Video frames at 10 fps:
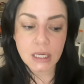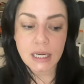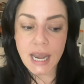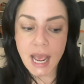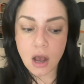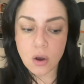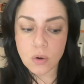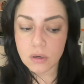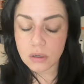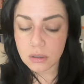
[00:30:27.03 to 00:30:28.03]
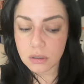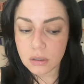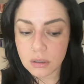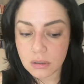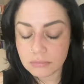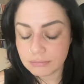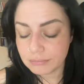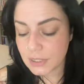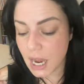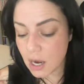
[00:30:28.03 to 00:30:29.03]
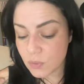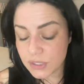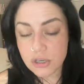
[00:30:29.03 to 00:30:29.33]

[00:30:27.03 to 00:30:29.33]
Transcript: Now, I was